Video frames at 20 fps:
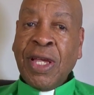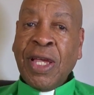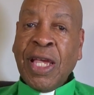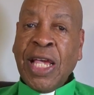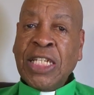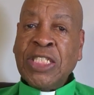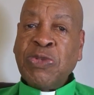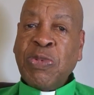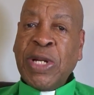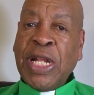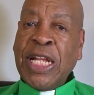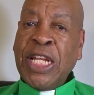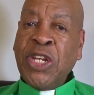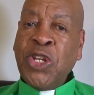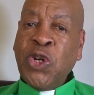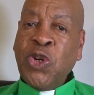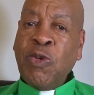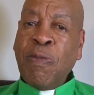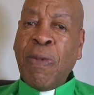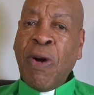It's when a
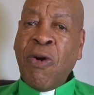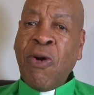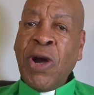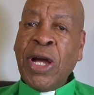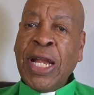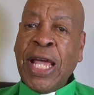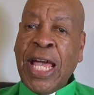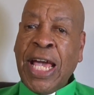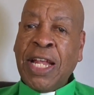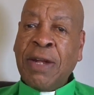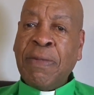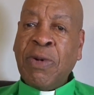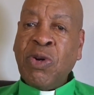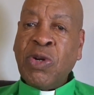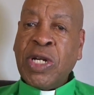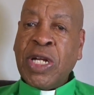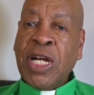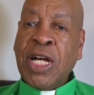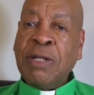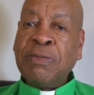newborn animal
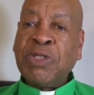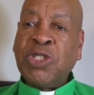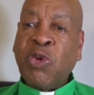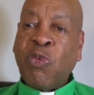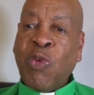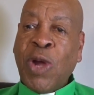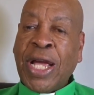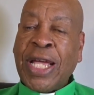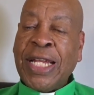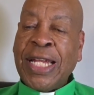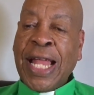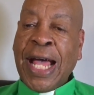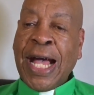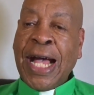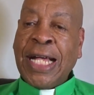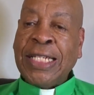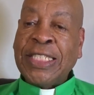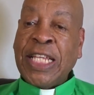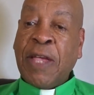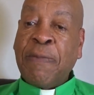comes to
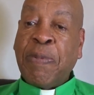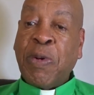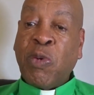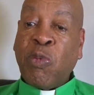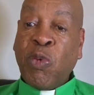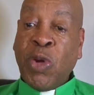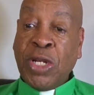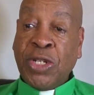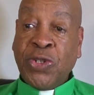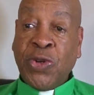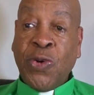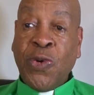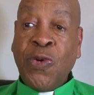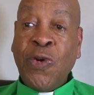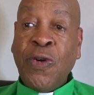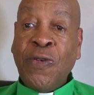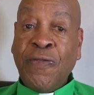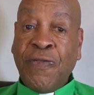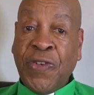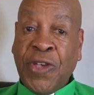recognize a parental
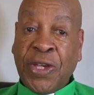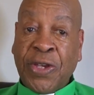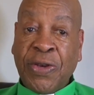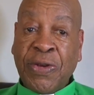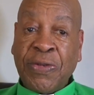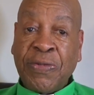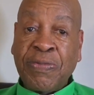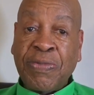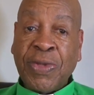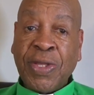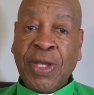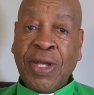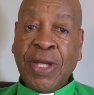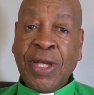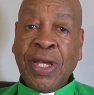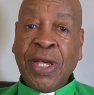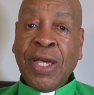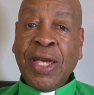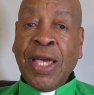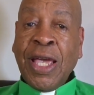figure.
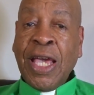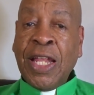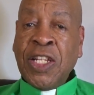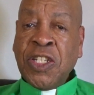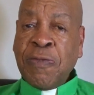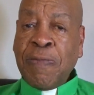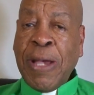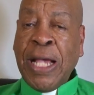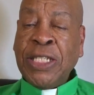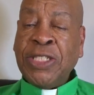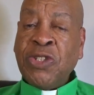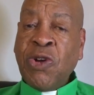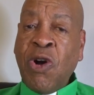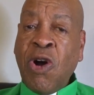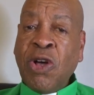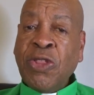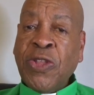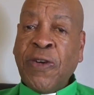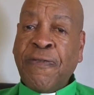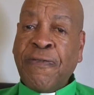It is based
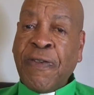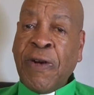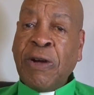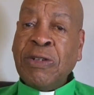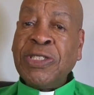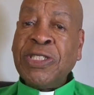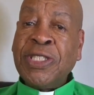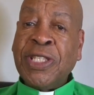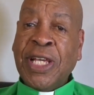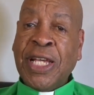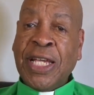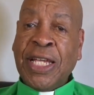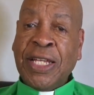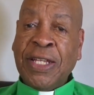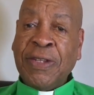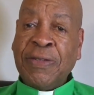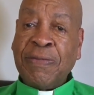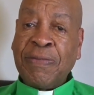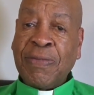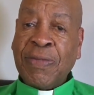on the first thing
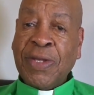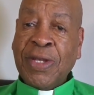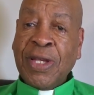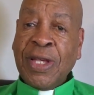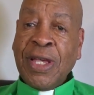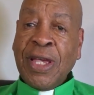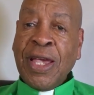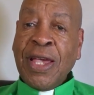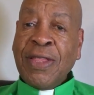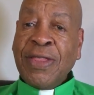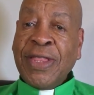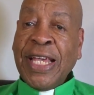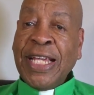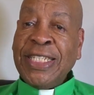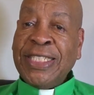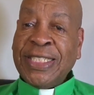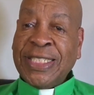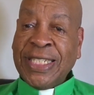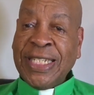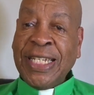they
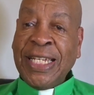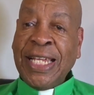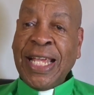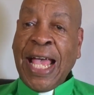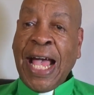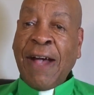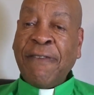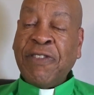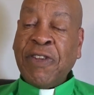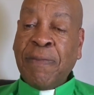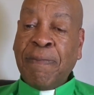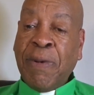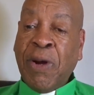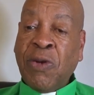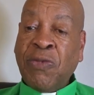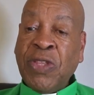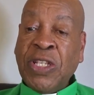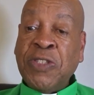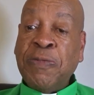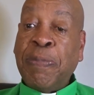see after
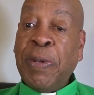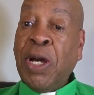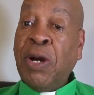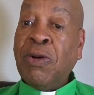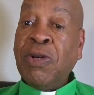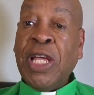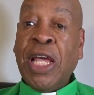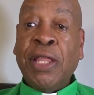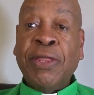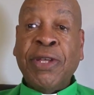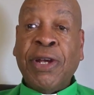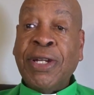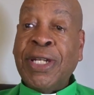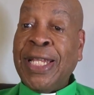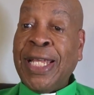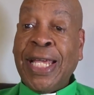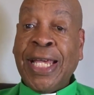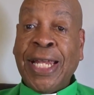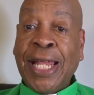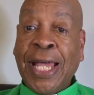birth. It's built in their
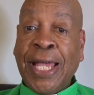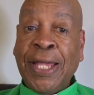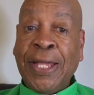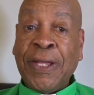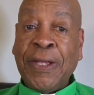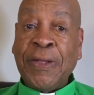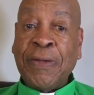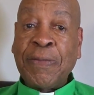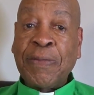DNA.